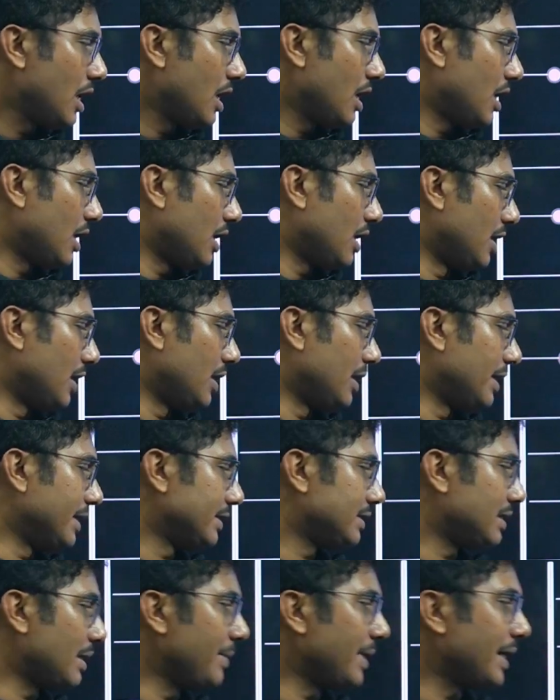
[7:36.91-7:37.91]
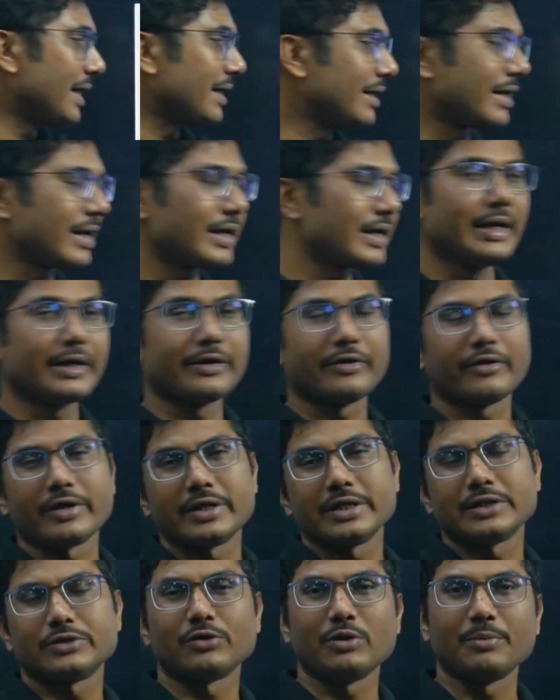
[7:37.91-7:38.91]
Semiconductor
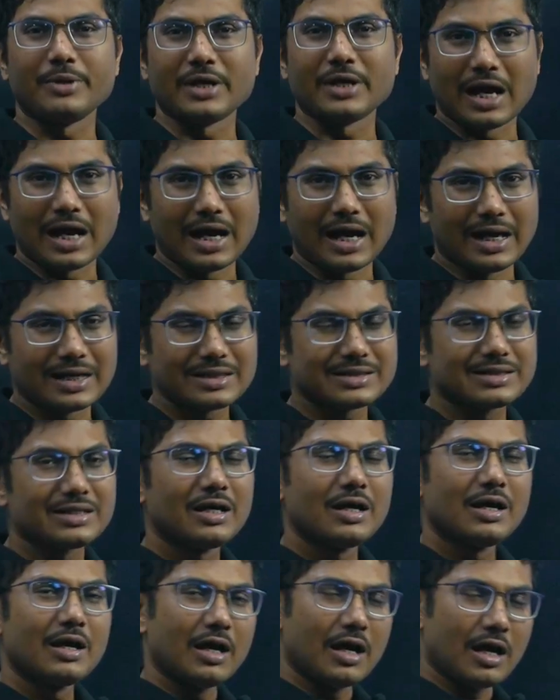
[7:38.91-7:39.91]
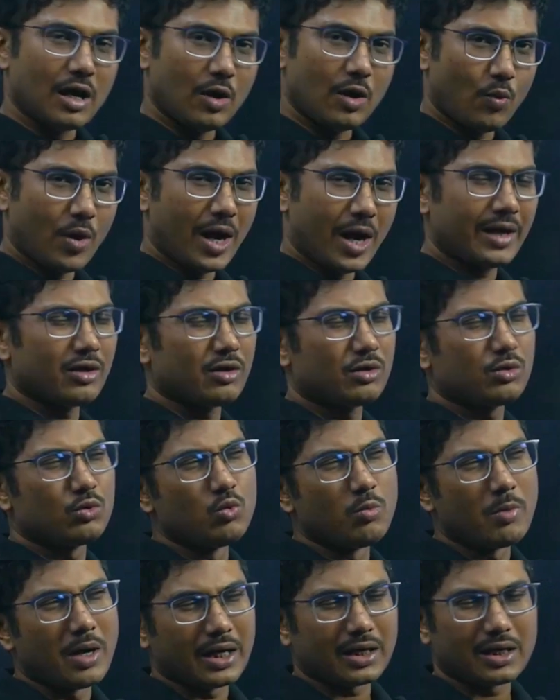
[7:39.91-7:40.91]
electronics will be asked 1
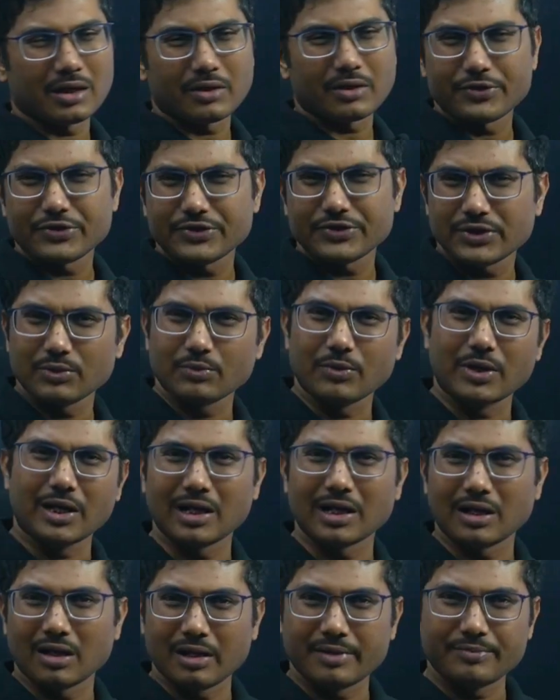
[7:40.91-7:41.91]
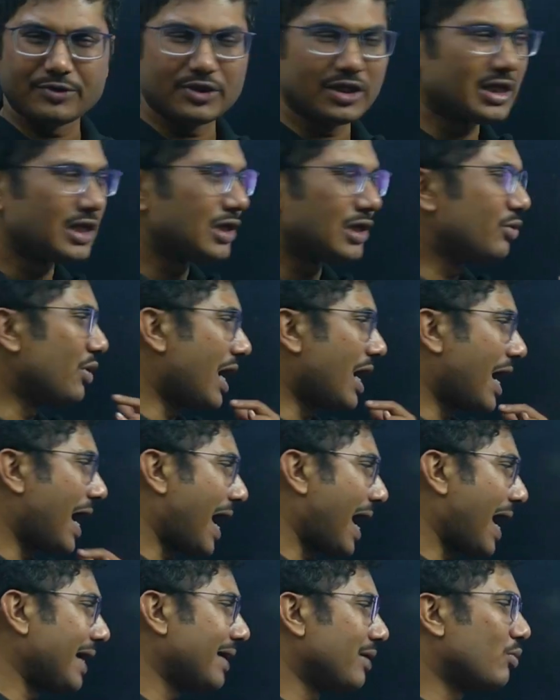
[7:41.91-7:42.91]
2-marker question, 1 MCQ,
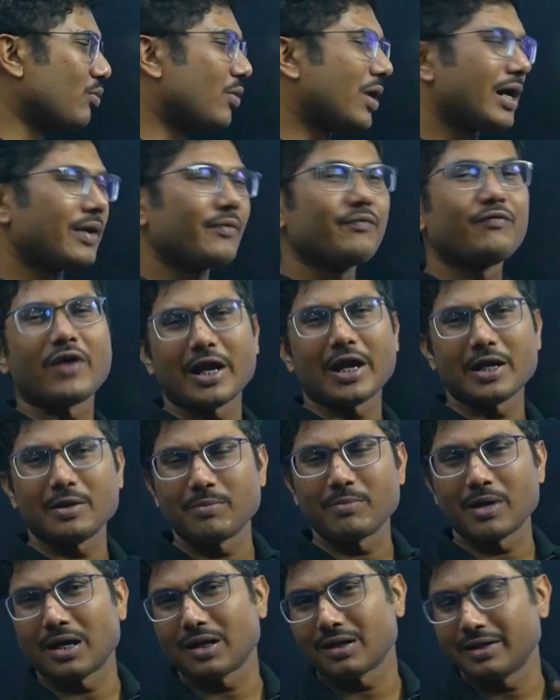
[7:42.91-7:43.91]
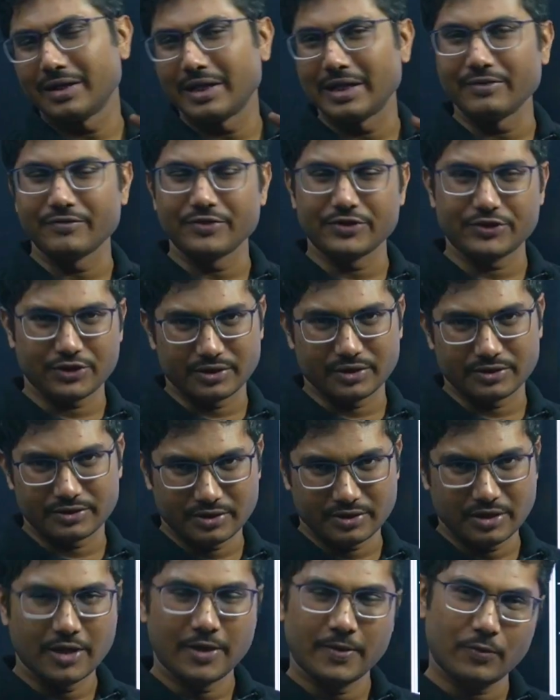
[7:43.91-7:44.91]
and 1 5-mark derivations.
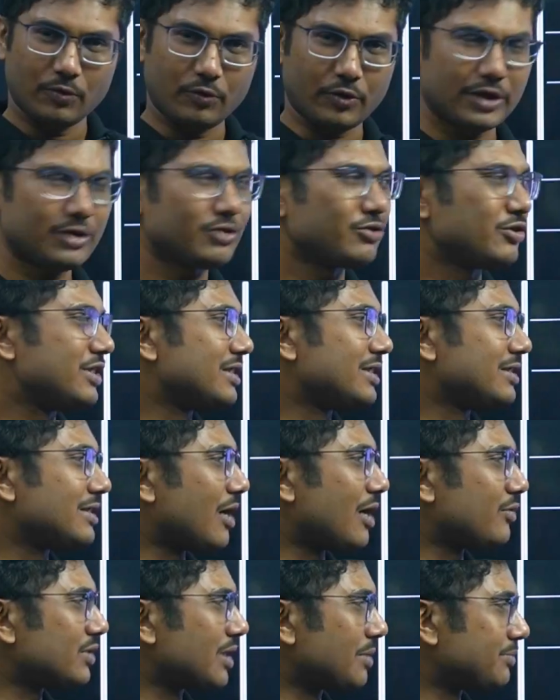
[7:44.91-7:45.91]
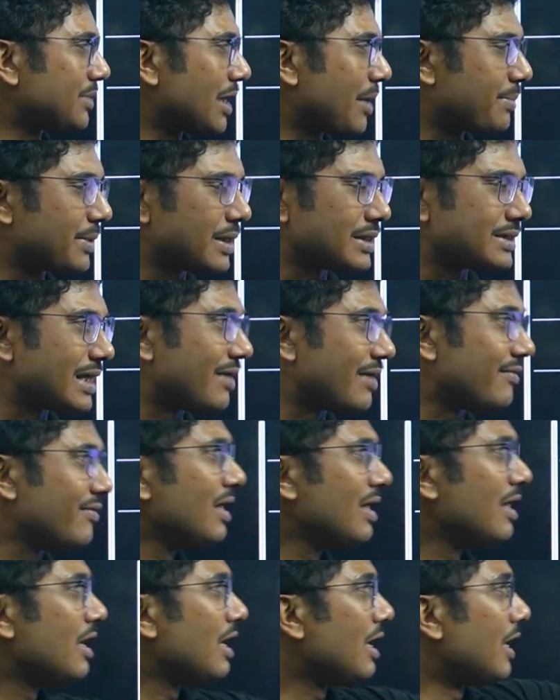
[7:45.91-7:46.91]
Okay, so this is how some chapters have
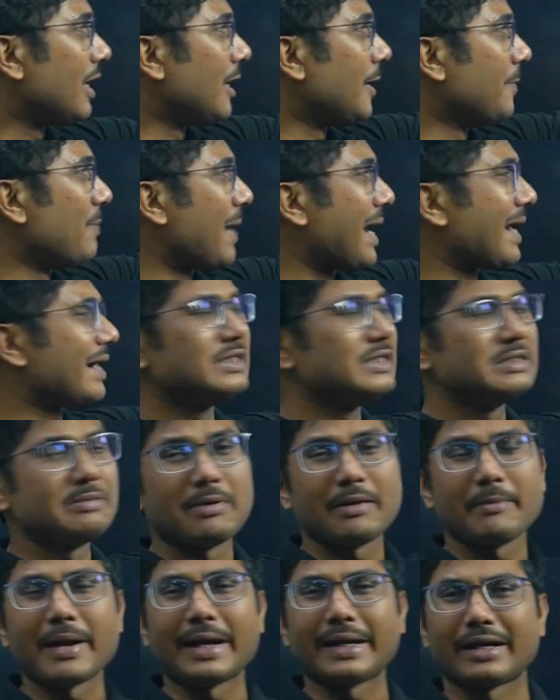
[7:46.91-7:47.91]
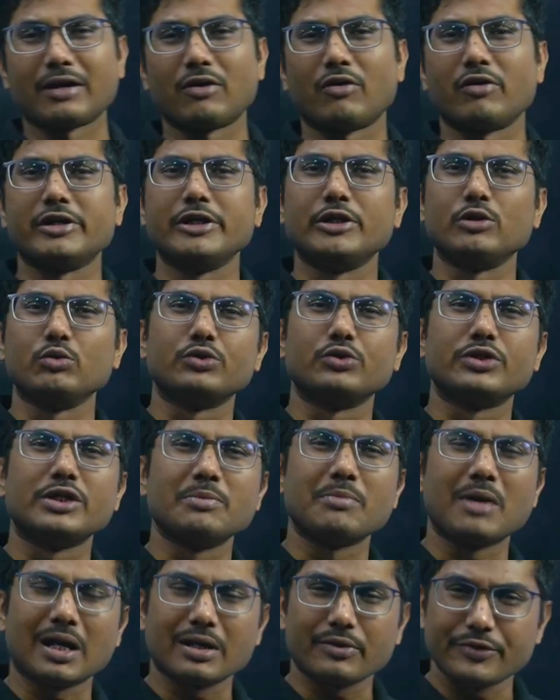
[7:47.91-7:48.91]
magnetism and matter, only 2
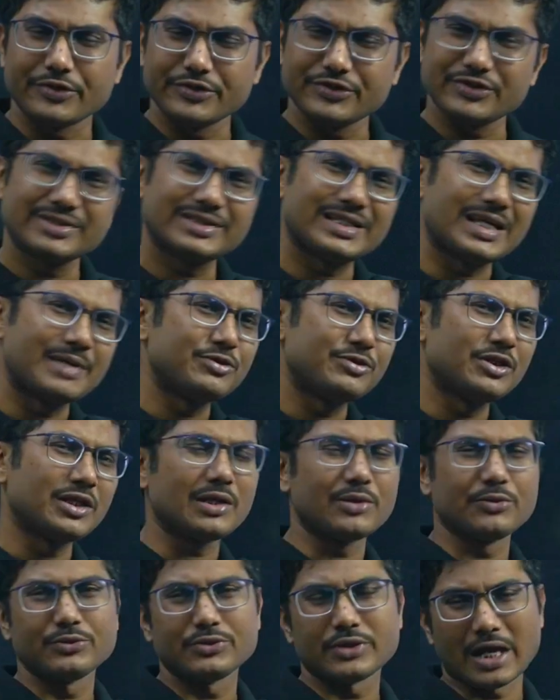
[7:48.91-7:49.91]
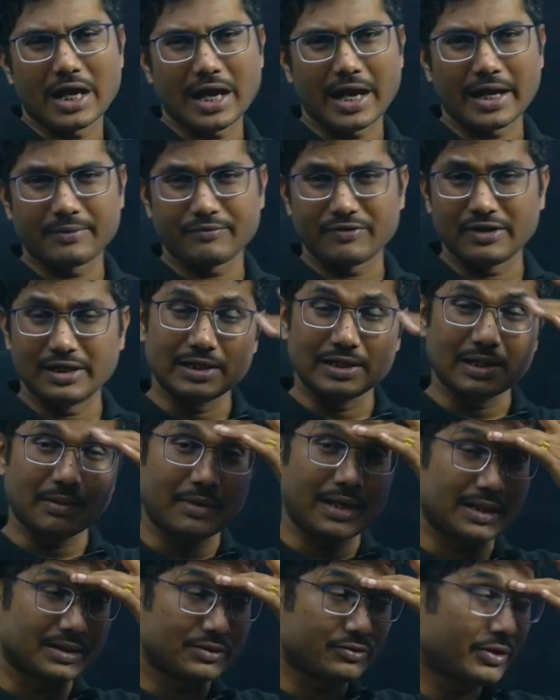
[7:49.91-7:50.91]
3-mark questions, MCQs, and fill in the blanks.